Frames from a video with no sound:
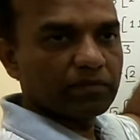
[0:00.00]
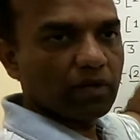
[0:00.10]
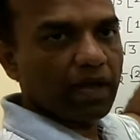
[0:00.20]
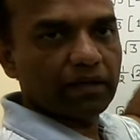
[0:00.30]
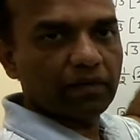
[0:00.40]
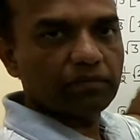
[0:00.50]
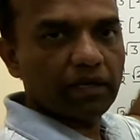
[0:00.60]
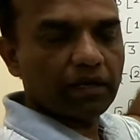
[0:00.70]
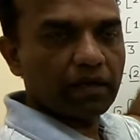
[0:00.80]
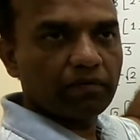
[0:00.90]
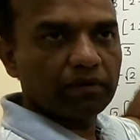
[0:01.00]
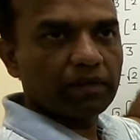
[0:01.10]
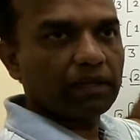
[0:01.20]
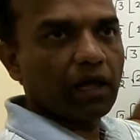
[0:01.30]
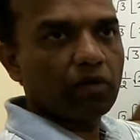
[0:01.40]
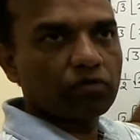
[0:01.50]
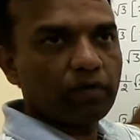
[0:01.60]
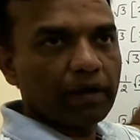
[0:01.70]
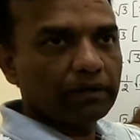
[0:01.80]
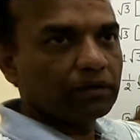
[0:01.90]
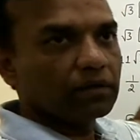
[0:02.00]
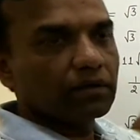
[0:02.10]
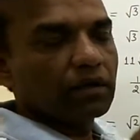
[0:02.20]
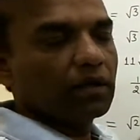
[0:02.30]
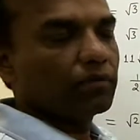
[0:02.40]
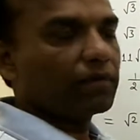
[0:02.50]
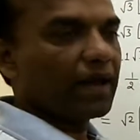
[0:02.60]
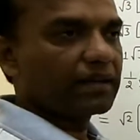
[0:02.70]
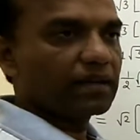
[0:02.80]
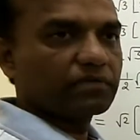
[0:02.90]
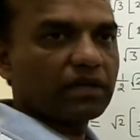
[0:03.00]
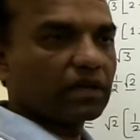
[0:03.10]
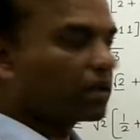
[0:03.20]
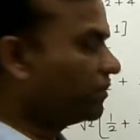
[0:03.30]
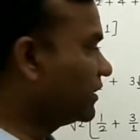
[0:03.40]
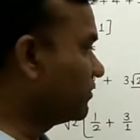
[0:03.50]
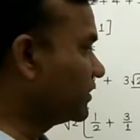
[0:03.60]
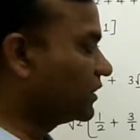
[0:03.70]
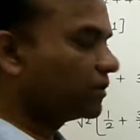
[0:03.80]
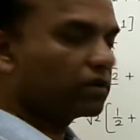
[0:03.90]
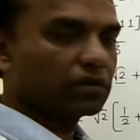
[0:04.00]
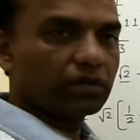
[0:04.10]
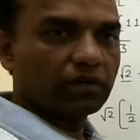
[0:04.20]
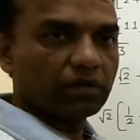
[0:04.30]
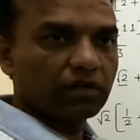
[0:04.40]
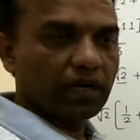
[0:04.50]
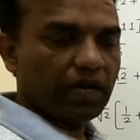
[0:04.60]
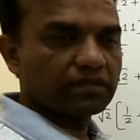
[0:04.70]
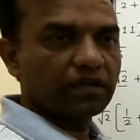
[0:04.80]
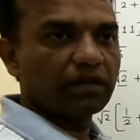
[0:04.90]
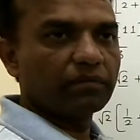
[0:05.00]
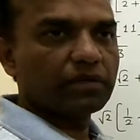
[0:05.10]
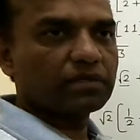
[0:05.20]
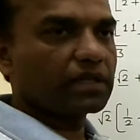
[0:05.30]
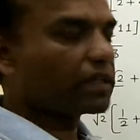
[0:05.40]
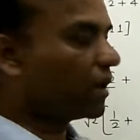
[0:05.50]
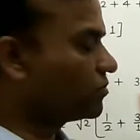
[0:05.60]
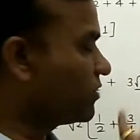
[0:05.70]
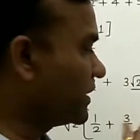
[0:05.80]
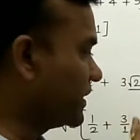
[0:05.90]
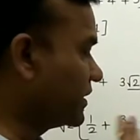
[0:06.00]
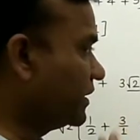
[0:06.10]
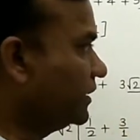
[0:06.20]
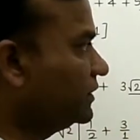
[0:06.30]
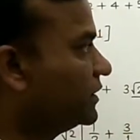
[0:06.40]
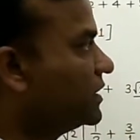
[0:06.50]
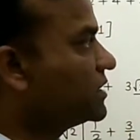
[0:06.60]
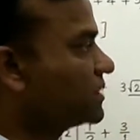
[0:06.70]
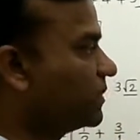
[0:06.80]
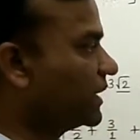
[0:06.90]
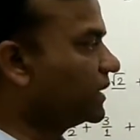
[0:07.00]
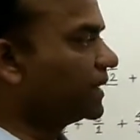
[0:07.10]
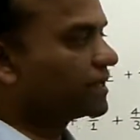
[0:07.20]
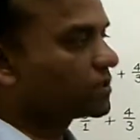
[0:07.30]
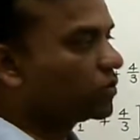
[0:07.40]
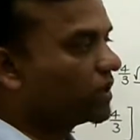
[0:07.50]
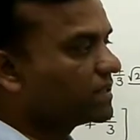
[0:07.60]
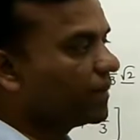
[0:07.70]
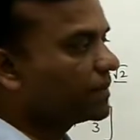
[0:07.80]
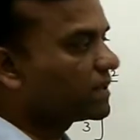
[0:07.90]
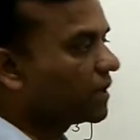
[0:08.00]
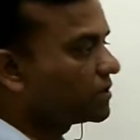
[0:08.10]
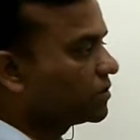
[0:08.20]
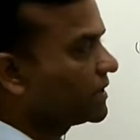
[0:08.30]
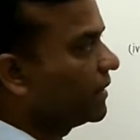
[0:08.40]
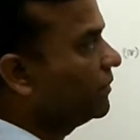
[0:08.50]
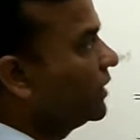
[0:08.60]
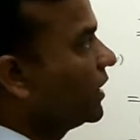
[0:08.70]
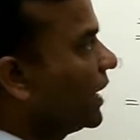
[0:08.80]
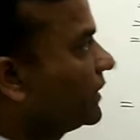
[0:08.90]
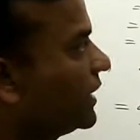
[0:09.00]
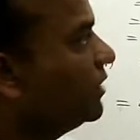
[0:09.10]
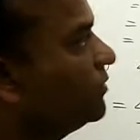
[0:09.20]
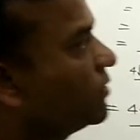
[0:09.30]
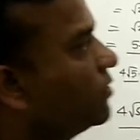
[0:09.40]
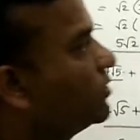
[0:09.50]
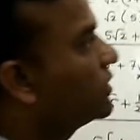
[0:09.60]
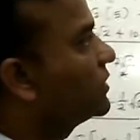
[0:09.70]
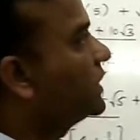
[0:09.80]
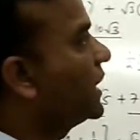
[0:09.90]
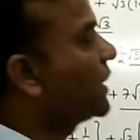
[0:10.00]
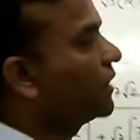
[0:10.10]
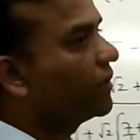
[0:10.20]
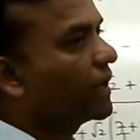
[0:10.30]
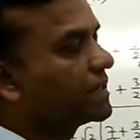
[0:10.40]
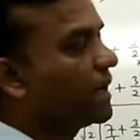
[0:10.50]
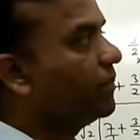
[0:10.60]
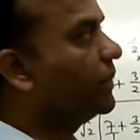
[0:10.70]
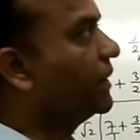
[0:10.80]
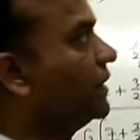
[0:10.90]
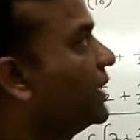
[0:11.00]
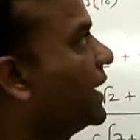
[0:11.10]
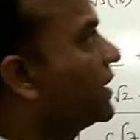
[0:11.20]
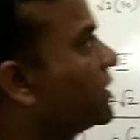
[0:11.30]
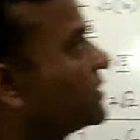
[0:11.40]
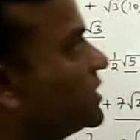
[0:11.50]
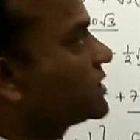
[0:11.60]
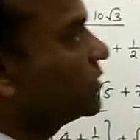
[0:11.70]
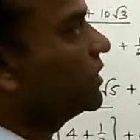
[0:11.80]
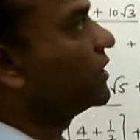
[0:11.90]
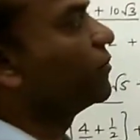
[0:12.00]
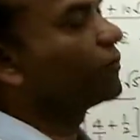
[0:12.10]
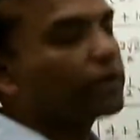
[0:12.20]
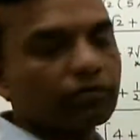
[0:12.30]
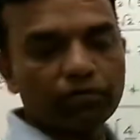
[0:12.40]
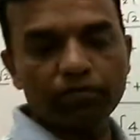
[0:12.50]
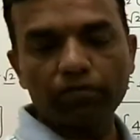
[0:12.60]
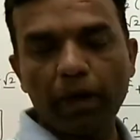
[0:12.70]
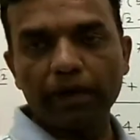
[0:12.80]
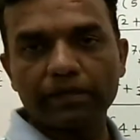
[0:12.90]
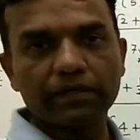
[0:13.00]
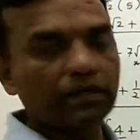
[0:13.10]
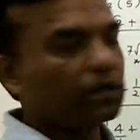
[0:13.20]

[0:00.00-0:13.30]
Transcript: So like terms are given, then how you add. If like terms are given with the rational numbers, then how you add it here. Similarly these two examples are also same. And now we go to the another example, like it is also a different part.